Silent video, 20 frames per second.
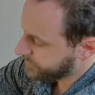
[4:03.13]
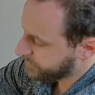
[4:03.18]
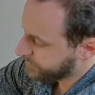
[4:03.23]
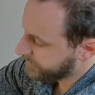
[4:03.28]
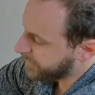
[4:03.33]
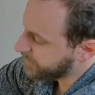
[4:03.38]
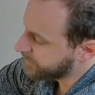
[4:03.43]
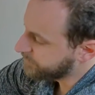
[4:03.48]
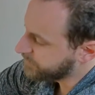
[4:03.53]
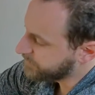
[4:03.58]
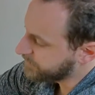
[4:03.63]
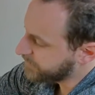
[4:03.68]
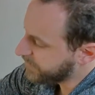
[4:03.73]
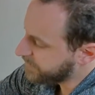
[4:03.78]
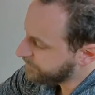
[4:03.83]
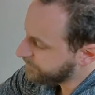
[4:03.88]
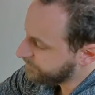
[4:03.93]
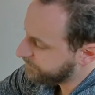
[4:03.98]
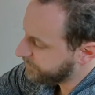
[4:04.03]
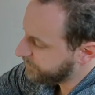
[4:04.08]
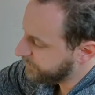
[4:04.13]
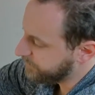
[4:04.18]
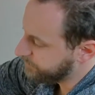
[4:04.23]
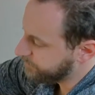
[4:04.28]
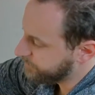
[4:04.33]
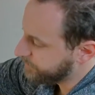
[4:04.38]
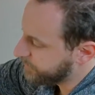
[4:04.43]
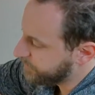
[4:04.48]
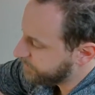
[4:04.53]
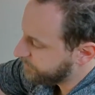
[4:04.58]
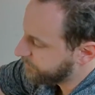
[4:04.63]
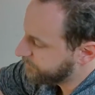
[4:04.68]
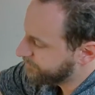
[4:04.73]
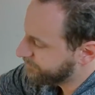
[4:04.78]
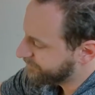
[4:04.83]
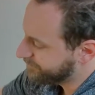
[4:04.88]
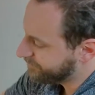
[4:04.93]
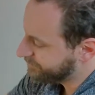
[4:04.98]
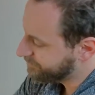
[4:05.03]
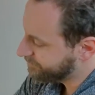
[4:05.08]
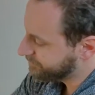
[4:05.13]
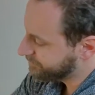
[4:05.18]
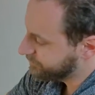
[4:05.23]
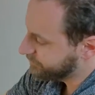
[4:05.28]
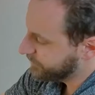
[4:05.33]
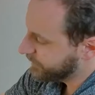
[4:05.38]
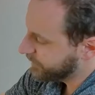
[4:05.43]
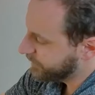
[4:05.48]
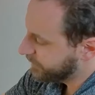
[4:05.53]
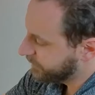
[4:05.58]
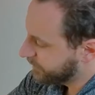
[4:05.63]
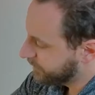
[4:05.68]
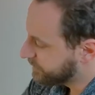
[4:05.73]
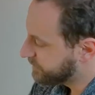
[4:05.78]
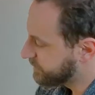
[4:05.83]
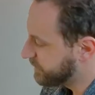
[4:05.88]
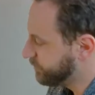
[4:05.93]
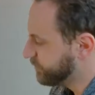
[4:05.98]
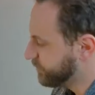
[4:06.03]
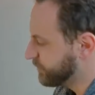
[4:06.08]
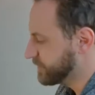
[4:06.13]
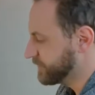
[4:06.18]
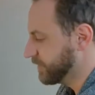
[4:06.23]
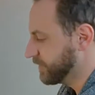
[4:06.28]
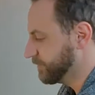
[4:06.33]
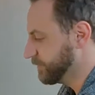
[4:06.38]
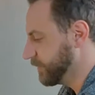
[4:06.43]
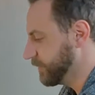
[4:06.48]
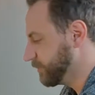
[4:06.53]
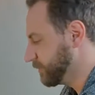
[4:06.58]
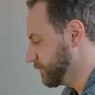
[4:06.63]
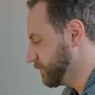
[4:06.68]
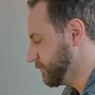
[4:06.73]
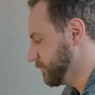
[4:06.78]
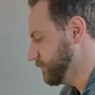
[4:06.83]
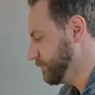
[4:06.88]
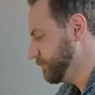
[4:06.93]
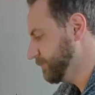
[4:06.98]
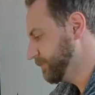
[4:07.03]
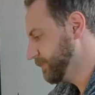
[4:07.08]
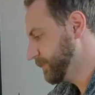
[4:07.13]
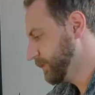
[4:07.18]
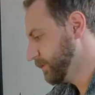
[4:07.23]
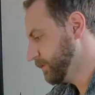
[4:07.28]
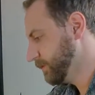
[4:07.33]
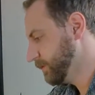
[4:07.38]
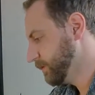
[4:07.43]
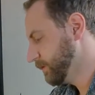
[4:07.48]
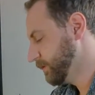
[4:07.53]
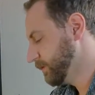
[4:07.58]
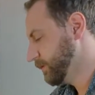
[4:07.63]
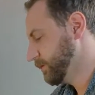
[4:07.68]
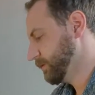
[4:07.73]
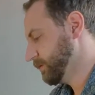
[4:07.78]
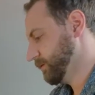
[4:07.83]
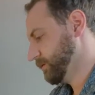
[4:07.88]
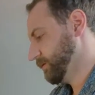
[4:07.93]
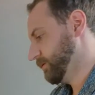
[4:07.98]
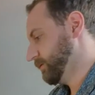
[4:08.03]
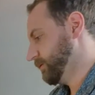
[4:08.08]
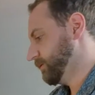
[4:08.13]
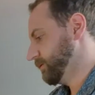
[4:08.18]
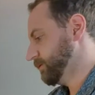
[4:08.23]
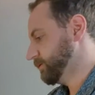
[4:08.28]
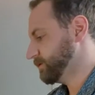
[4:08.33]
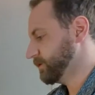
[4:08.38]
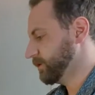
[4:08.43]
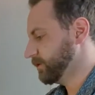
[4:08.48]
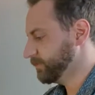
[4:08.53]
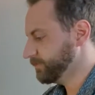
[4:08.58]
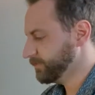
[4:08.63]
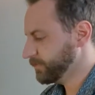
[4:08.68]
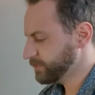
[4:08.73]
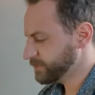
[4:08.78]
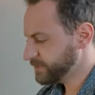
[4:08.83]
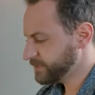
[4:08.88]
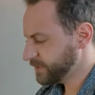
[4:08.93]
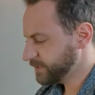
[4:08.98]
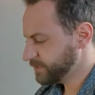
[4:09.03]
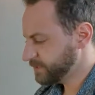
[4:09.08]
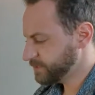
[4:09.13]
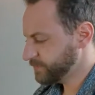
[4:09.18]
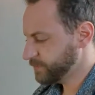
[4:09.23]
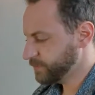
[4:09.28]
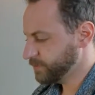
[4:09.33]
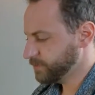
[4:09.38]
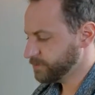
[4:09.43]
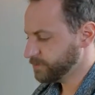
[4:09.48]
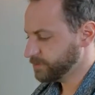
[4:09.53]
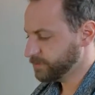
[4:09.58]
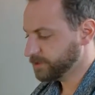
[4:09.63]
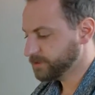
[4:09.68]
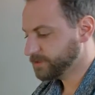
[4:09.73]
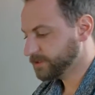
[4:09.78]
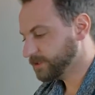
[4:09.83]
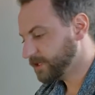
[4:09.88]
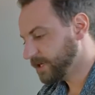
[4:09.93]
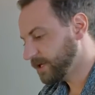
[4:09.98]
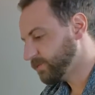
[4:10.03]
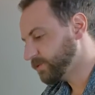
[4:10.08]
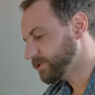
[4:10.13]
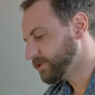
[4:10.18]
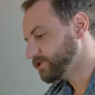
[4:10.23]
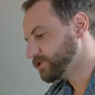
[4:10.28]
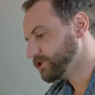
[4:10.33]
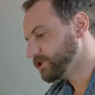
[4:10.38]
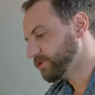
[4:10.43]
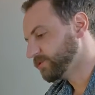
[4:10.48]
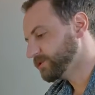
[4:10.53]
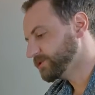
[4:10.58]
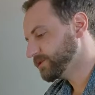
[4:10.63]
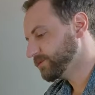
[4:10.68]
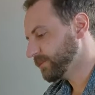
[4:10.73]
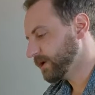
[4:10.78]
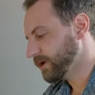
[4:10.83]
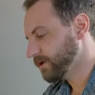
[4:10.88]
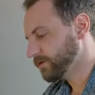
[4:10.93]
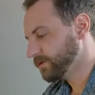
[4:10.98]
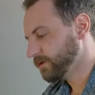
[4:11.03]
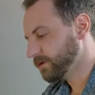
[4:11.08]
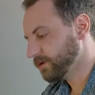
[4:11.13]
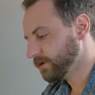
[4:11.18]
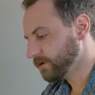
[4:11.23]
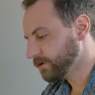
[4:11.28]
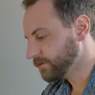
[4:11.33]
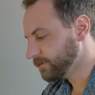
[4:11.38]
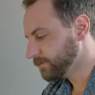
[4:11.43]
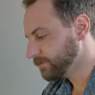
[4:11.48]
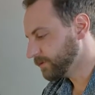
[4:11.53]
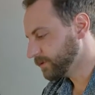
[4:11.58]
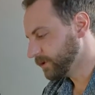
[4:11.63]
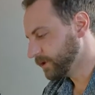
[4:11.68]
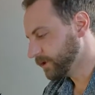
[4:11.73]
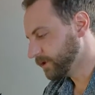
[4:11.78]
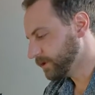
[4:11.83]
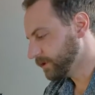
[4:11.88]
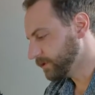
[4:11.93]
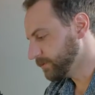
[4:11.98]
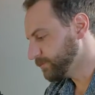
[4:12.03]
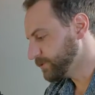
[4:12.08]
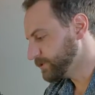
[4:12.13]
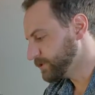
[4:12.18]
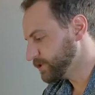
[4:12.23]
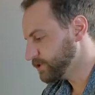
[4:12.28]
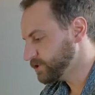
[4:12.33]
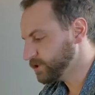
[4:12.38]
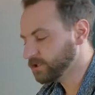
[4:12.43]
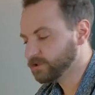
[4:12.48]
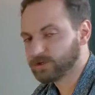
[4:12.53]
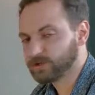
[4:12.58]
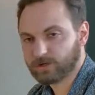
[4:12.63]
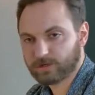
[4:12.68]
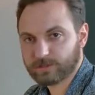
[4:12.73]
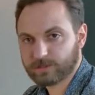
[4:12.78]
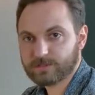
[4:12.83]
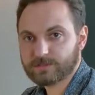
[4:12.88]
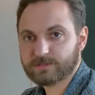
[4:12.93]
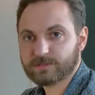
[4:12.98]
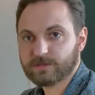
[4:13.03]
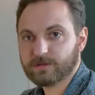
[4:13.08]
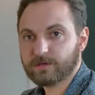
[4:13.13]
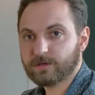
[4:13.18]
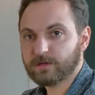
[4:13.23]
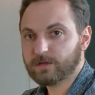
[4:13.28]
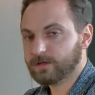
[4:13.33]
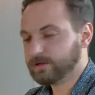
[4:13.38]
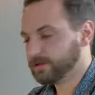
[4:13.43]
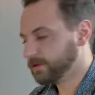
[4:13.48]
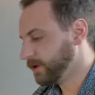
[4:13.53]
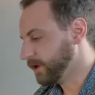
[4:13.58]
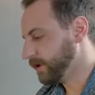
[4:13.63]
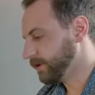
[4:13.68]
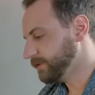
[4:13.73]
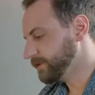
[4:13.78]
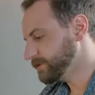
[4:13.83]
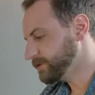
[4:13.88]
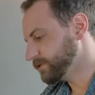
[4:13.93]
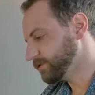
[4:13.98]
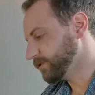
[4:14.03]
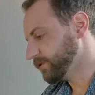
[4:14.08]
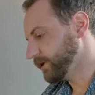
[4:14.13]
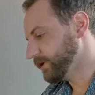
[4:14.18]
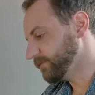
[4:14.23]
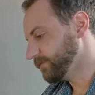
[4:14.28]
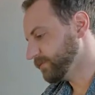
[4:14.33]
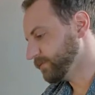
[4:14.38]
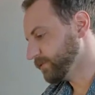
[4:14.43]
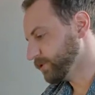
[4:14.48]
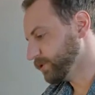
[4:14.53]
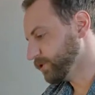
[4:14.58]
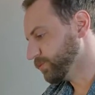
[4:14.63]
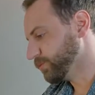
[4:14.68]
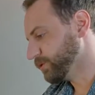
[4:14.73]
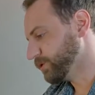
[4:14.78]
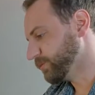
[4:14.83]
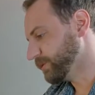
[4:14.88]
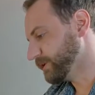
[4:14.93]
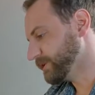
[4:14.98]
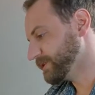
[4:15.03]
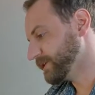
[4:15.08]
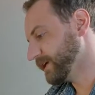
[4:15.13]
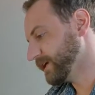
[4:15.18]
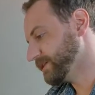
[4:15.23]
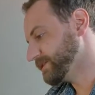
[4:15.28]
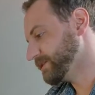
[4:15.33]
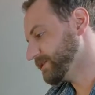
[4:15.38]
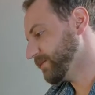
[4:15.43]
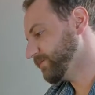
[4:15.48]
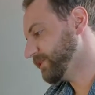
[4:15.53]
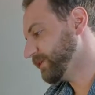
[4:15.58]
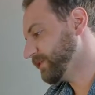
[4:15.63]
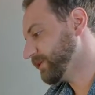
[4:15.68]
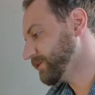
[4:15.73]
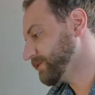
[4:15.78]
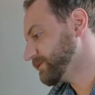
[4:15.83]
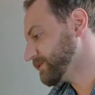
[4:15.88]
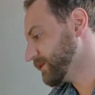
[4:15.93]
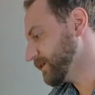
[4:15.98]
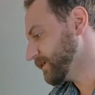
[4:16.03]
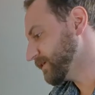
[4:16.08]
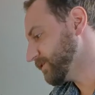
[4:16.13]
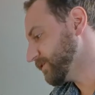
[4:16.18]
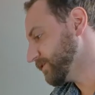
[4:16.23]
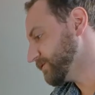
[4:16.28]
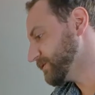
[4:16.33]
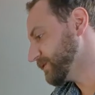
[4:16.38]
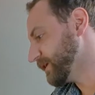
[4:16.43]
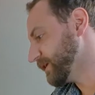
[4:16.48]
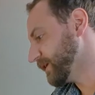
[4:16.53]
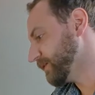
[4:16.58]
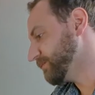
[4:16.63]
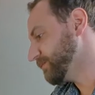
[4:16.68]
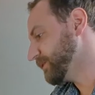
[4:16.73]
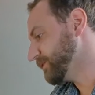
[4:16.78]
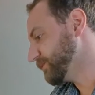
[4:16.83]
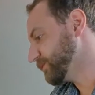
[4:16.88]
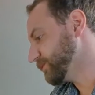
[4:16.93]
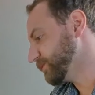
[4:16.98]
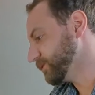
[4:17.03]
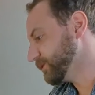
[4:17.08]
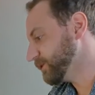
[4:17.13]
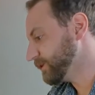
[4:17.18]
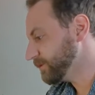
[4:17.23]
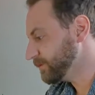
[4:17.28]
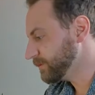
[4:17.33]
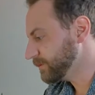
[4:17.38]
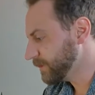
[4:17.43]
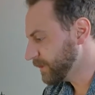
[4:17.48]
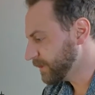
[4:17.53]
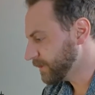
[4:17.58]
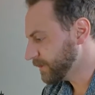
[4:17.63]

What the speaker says: Kind of a tight fit, but zipper still felt good. So first things first, it looks like it came with a generous amount of positioning targets. Now these are great for when you want to scan something that the scanner is going to have difficulty